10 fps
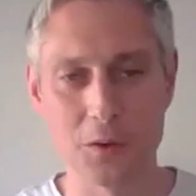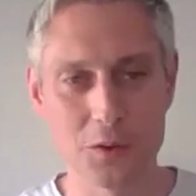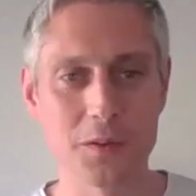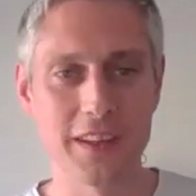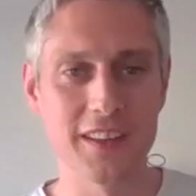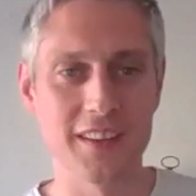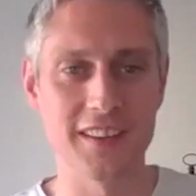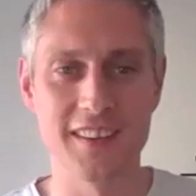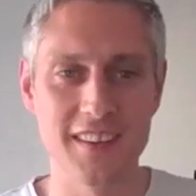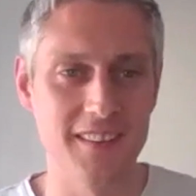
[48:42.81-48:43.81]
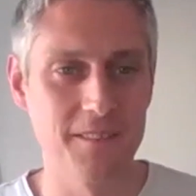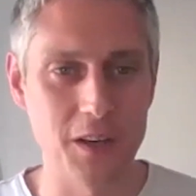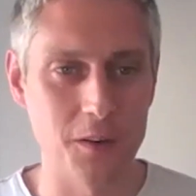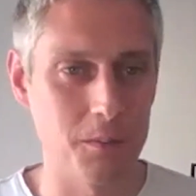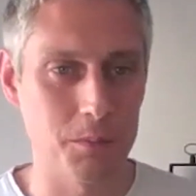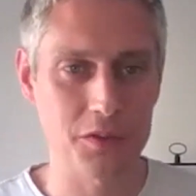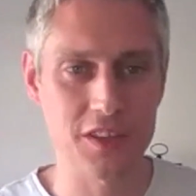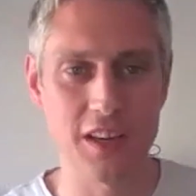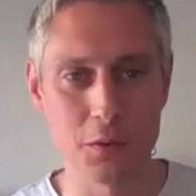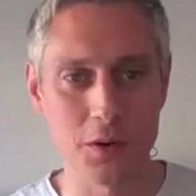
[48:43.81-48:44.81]
doorman or, bus
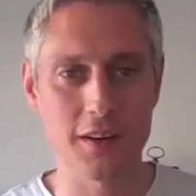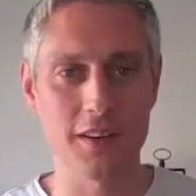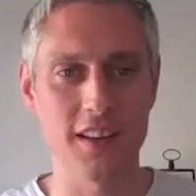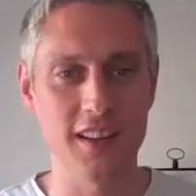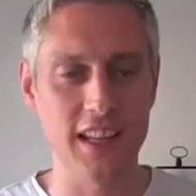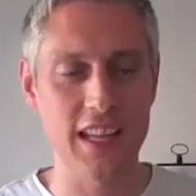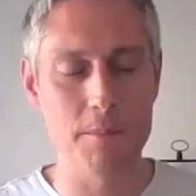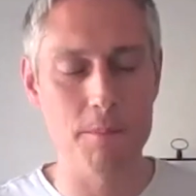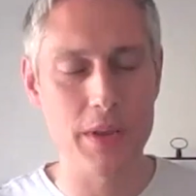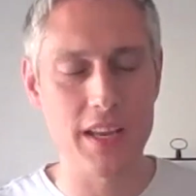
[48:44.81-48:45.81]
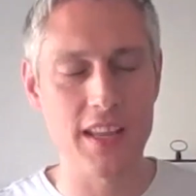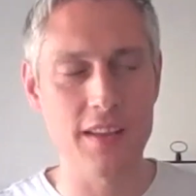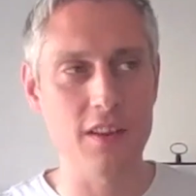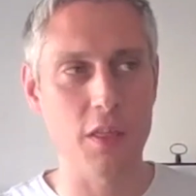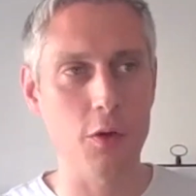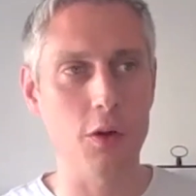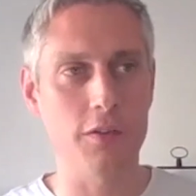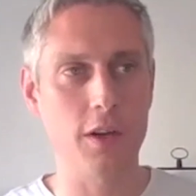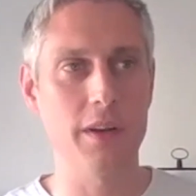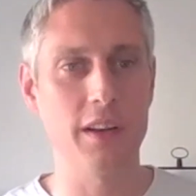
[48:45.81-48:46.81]
driver, or whatever, like even the thought of
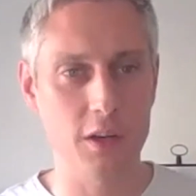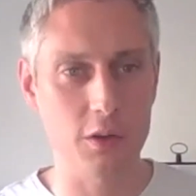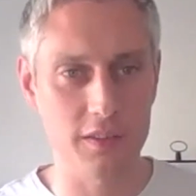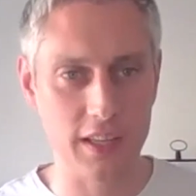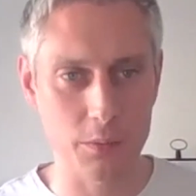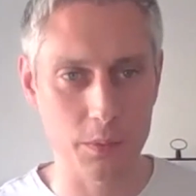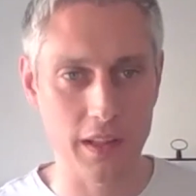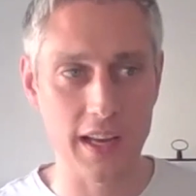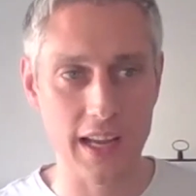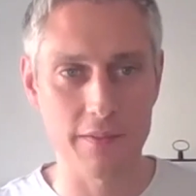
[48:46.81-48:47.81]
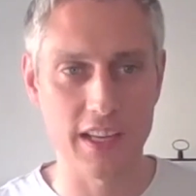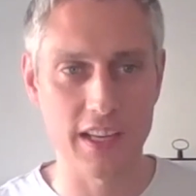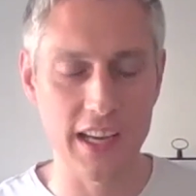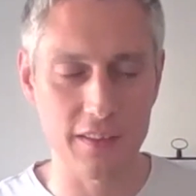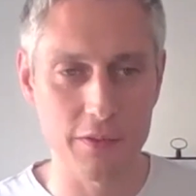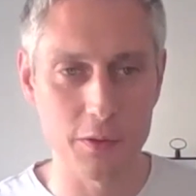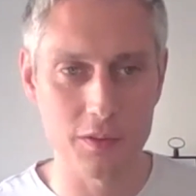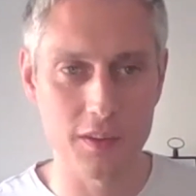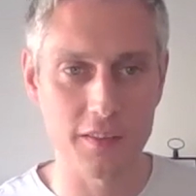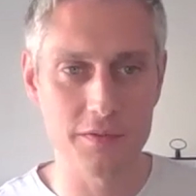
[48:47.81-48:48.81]
coming into contact with that and having to act feel
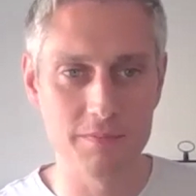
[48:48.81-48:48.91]
like,